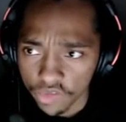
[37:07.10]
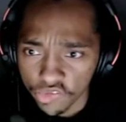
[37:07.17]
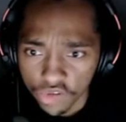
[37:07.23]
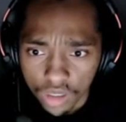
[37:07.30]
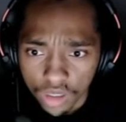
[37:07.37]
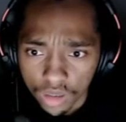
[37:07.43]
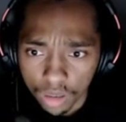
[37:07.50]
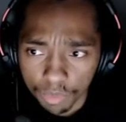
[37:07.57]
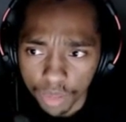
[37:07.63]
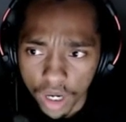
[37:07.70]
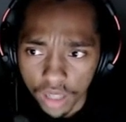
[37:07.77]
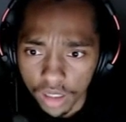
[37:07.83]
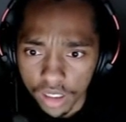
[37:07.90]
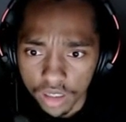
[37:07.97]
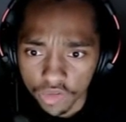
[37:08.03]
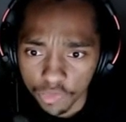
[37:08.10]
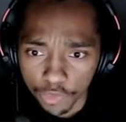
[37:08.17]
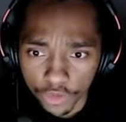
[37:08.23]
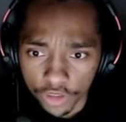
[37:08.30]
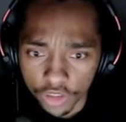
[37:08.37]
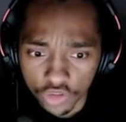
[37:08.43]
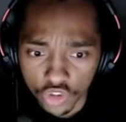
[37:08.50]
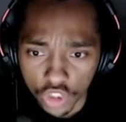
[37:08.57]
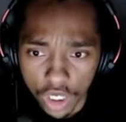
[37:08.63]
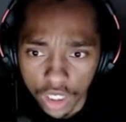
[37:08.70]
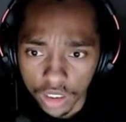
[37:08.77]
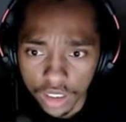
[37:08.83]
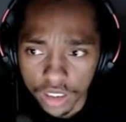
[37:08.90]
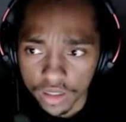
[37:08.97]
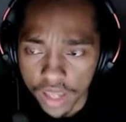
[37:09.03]
Their bot lane is pretty
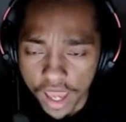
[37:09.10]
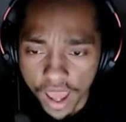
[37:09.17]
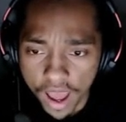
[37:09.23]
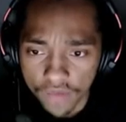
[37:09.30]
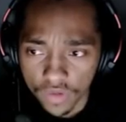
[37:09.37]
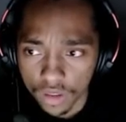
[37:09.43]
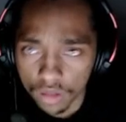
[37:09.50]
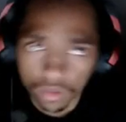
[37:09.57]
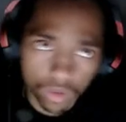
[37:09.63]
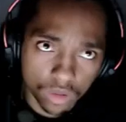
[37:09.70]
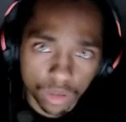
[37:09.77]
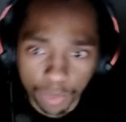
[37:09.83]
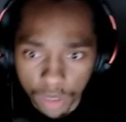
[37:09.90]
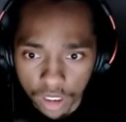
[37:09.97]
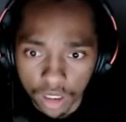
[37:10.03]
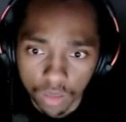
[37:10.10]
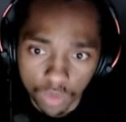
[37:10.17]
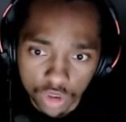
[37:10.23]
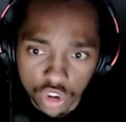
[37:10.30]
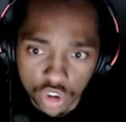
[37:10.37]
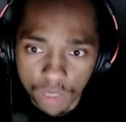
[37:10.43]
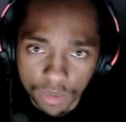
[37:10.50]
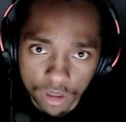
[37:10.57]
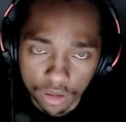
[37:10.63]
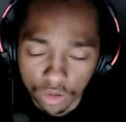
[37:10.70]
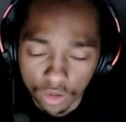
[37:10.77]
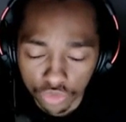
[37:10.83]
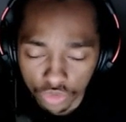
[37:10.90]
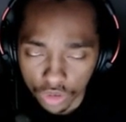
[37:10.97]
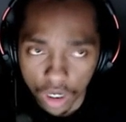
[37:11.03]
solid. They have depending on what champion
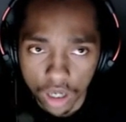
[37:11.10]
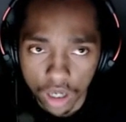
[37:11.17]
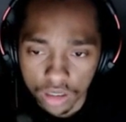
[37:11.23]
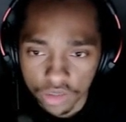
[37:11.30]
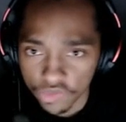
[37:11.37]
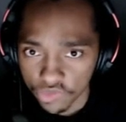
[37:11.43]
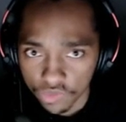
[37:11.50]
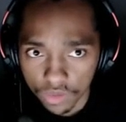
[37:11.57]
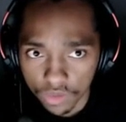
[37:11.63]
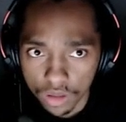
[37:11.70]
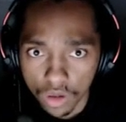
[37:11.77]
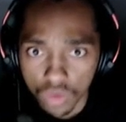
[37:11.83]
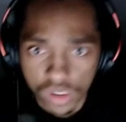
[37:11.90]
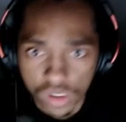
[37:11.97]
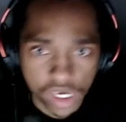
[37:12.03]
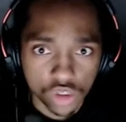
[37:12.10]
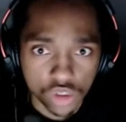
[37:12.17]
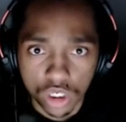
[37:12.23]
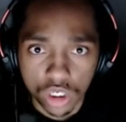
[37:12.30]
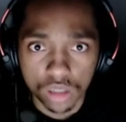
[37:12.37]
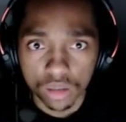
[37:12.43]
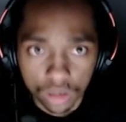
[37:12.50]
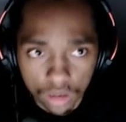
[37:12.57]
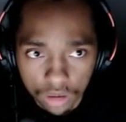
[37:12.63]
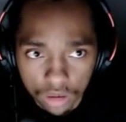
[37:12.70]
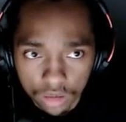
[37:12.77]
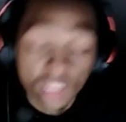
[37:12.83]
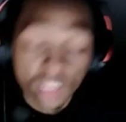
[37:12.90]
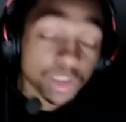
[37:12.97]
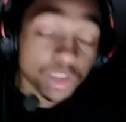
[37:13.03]
closer's on, he's an okay jungler.
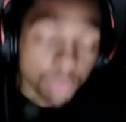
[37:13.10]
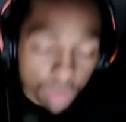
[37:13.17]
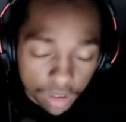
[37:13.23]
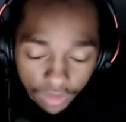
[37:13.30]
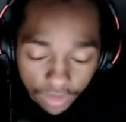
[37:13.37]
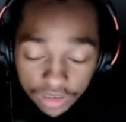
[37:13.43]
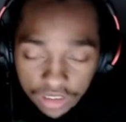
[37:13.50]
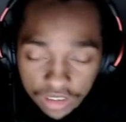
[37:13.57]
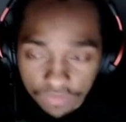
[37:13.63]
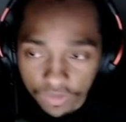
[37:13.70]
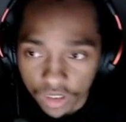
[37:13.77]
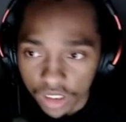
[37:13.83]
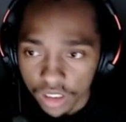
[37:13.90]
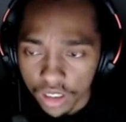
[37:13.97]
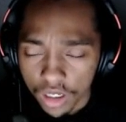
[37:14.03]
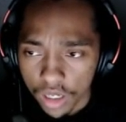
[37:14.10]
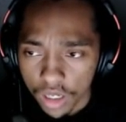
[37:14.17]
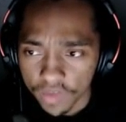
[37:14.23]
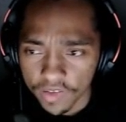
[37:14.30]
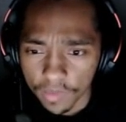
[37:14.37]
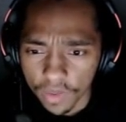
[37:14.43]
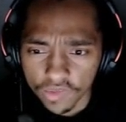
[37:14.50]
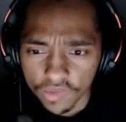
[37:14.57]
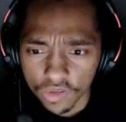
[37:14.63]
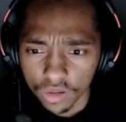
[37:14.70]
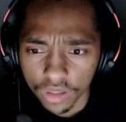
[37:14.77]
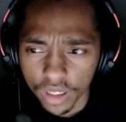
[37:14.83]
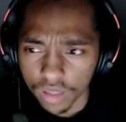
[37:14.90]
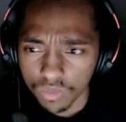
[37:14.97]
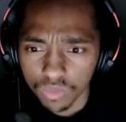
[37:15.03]
This split relatively, and somebody's still
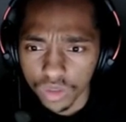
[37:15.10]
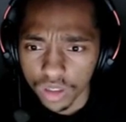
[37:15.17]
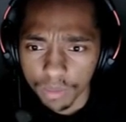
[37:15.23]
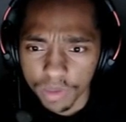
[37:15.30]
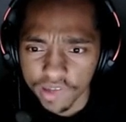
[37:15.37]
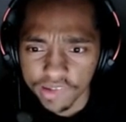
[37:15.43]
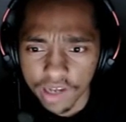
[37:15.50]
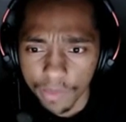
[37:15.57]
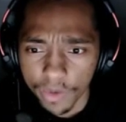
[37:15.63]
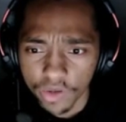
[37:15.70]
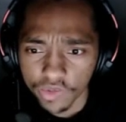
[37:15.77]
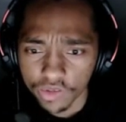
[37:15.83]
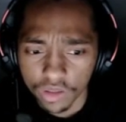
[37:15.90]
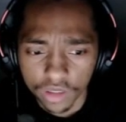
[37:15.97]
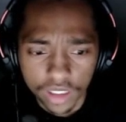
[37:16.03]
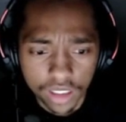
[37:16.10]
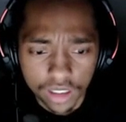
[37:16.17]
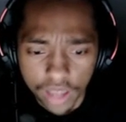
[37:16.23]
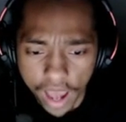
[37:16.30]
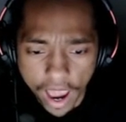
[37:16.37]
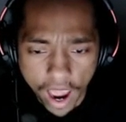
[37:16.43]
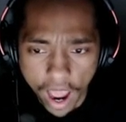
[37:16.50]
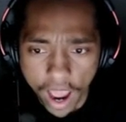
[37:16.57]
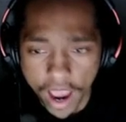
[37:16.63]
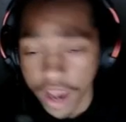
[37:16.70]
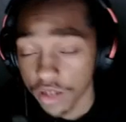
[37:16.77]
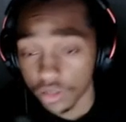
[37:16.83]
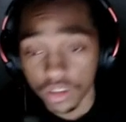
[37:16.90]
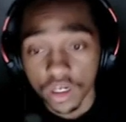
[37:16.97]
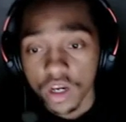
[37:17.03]
like one of the best top laners in the league.
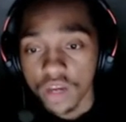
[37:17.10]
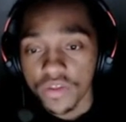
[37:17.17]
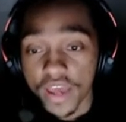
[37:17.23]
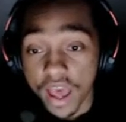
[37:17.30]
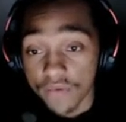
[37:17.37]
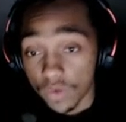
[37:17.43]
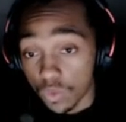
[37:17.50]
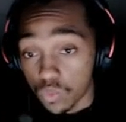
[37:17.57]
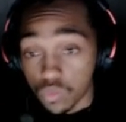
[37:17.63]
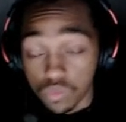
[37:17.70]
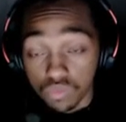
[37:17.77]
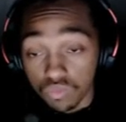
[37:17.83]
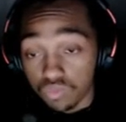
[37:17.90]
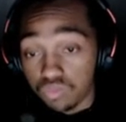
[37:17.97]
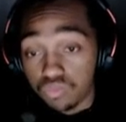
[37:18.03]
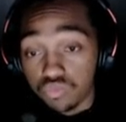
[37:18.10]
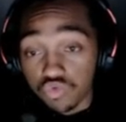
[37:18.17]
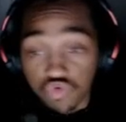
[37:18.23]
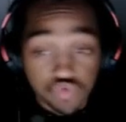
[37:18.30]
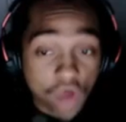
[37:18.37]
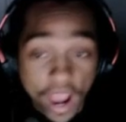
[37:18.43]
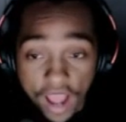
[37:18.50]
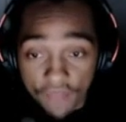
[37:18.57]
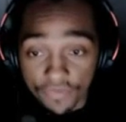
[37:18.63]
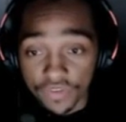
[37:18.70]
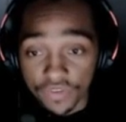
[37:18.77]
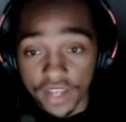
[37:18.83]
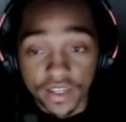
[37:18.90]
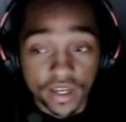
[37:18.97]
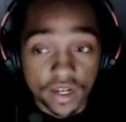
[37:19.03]
They have a draft
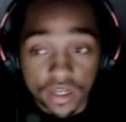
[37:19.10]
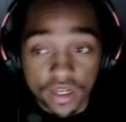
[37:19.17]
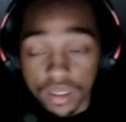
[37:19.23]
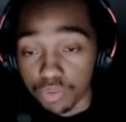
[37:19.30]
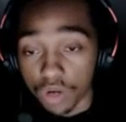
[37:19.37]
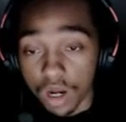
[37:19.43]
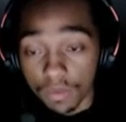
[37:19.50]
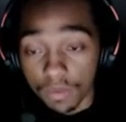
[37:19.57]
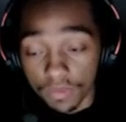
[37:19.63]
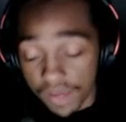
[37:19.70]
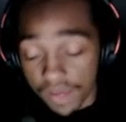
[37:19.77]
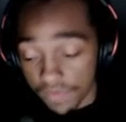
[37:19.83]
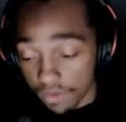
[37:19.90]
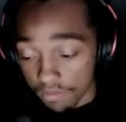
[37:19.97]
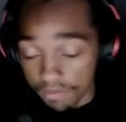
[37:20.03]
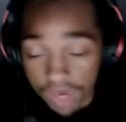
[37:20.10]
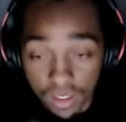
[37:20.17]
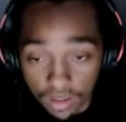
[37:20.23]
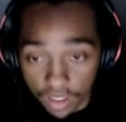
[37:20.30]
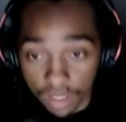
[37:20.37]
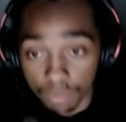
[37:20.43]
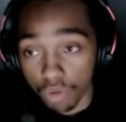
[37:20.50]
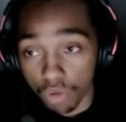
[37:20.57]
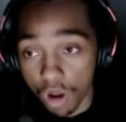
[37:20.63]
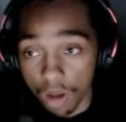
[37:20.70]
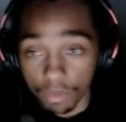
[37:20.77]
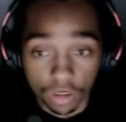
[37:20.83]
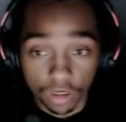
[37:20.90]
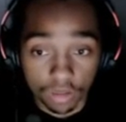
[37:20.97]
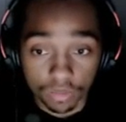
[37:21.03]
identity problem. They have a mid lane
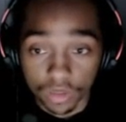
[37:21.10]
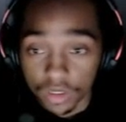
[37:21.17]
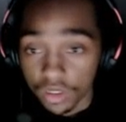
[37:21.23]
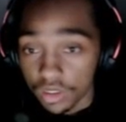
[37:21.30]
problem.